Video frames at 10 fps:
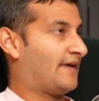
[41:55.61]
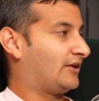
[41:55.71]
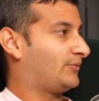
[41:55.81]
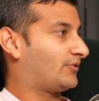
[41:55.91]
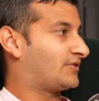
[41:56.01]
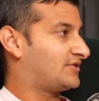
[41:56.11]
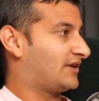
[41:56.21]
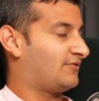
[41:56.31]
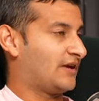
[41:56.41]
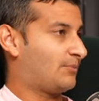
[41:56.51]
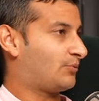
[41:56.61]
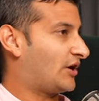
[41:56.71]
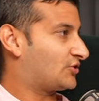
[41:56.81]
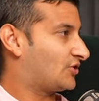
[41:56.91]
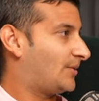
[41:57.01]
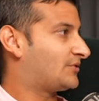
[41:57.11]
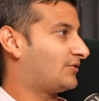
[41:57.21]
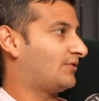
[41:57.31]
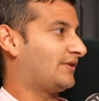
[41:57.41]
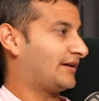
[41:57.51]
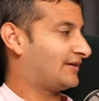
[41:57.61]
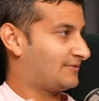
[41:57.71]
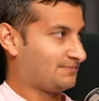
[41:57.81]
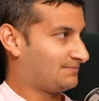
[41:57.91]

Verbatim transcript: valuable because if you get price shopped or like,